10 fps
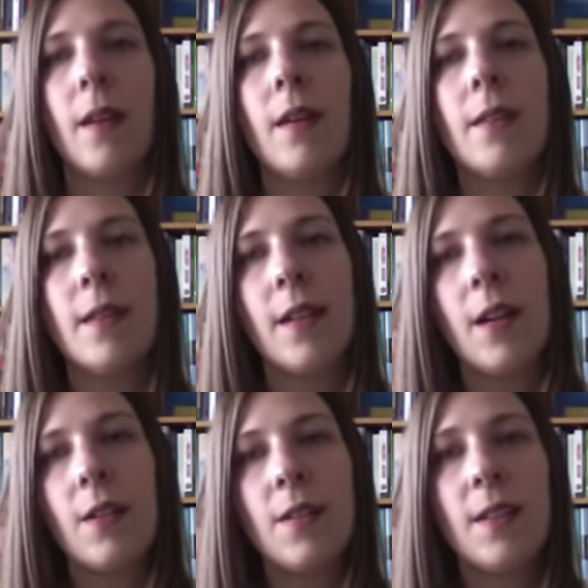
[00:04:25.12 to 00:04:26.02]
The
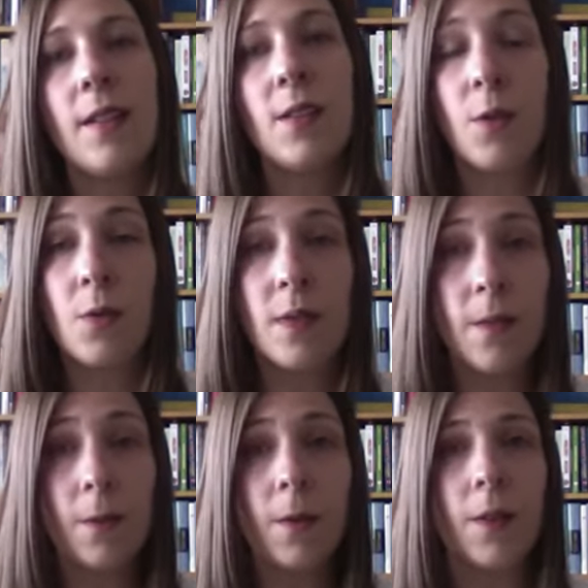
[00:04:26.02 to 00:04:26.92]
TRC's own
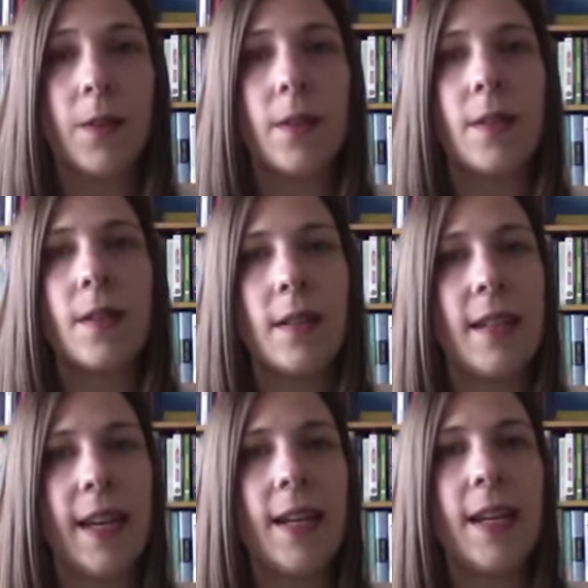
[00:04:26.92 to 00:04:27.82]
difficulties in
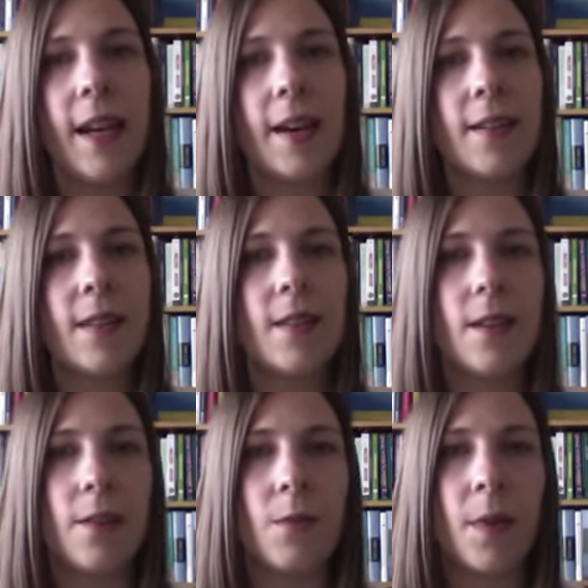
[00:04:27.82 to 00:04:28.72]
gaining access to
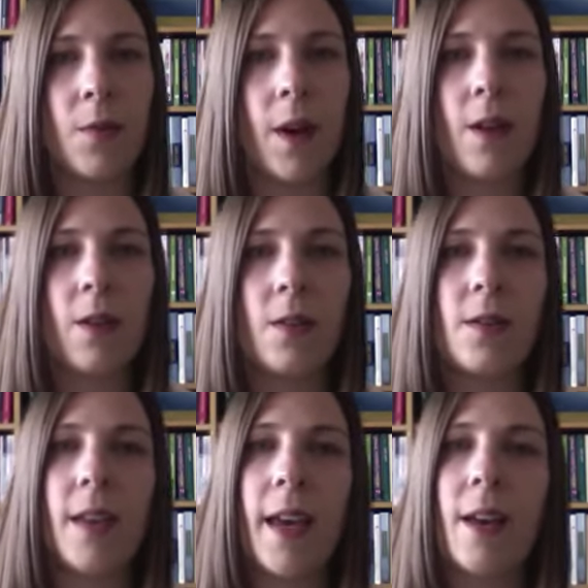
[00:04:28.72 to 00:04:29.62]
government
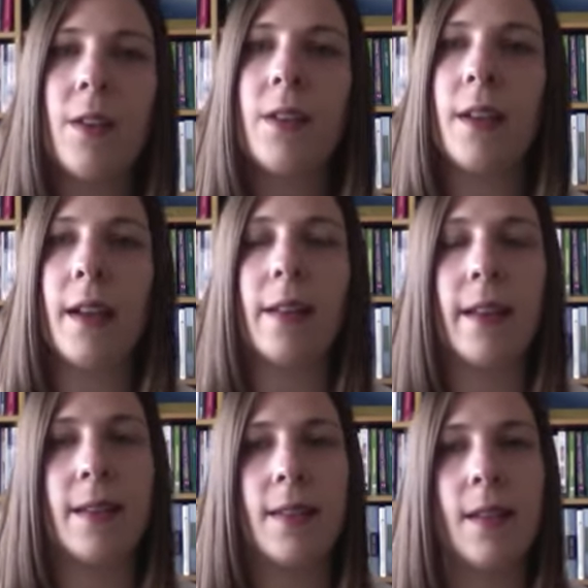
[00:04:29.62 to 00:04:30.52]
records held in
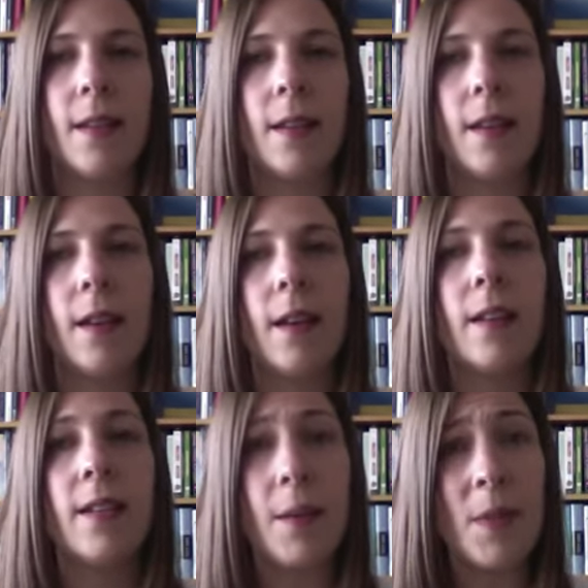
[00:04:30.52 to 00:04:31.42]
LAC
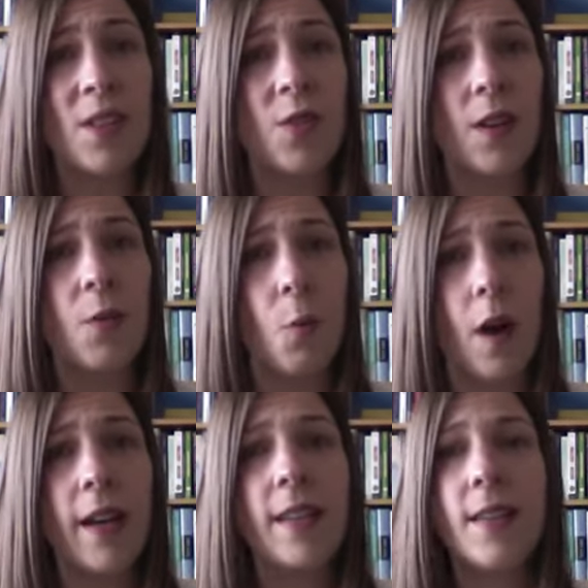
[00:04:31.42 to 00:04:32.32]
demonstrated
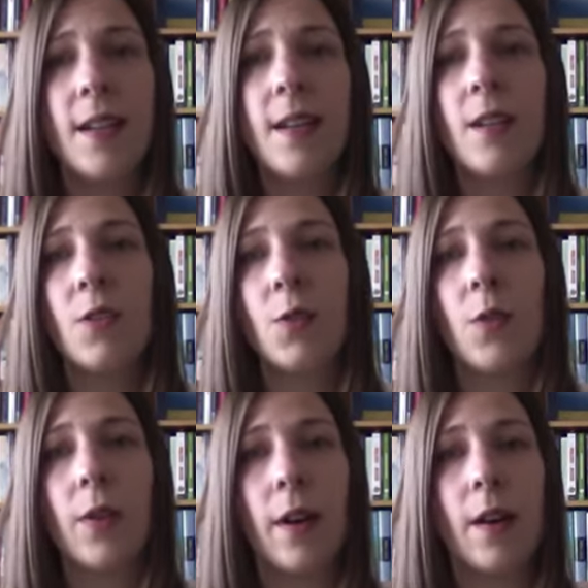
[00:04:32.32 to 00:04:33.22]
why
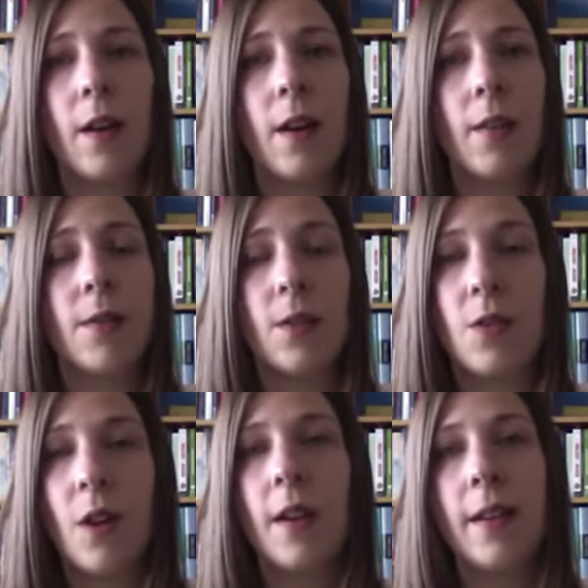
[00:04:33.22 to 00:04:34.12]
state-controlled archives are
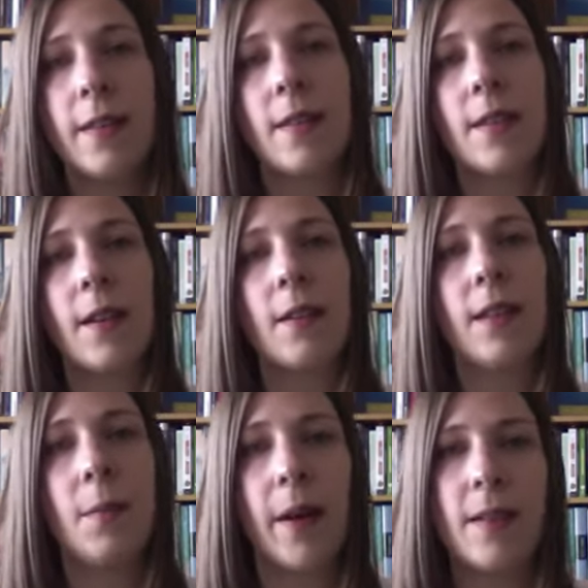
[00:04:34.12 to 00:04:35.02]
not necessarily
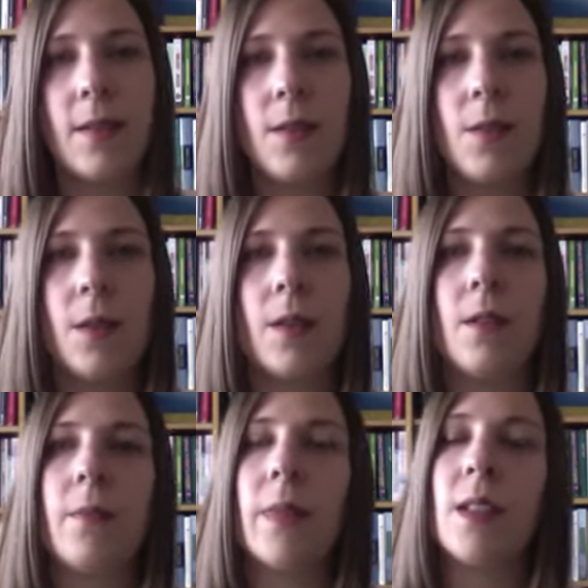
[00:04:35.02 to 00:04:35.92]
best suited
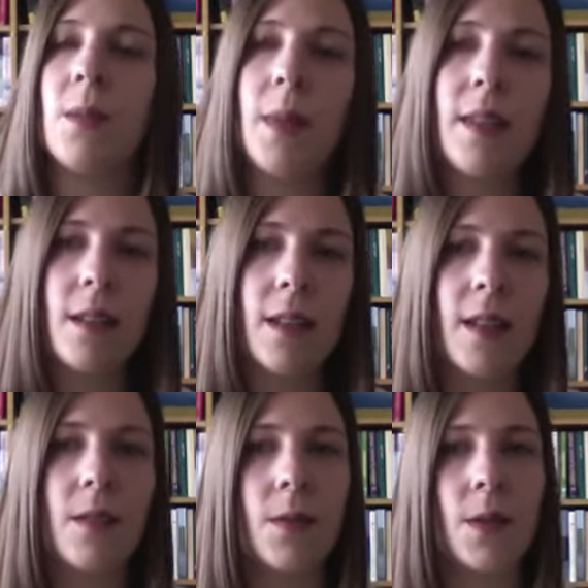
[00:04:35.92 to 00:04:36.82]
to meet the
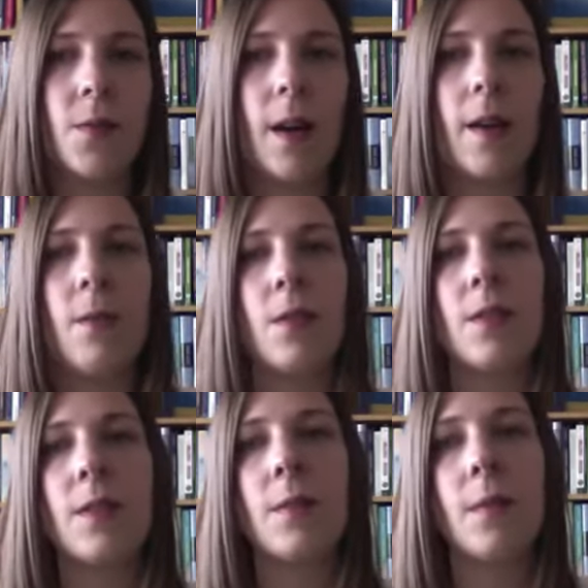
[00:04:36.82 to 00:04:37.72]
needs of
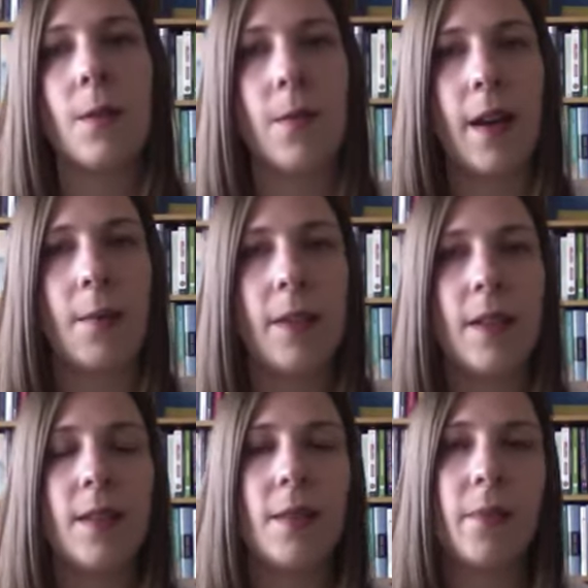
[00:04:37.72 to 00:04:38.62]
survivors, their
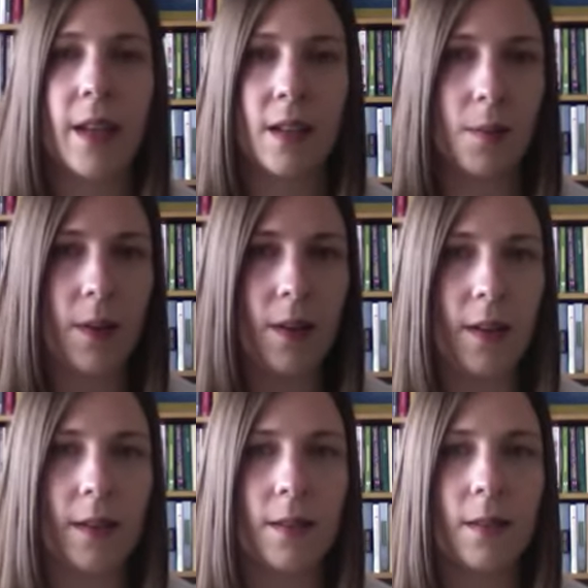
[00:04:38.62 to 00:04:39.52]
families, and
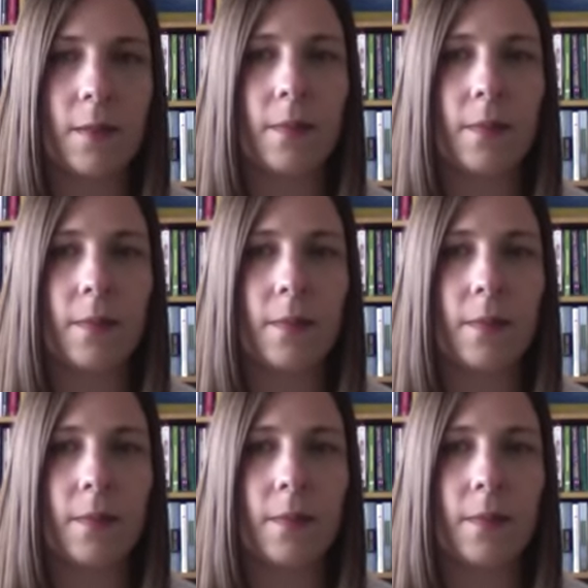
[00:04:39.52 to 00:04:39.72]
communities.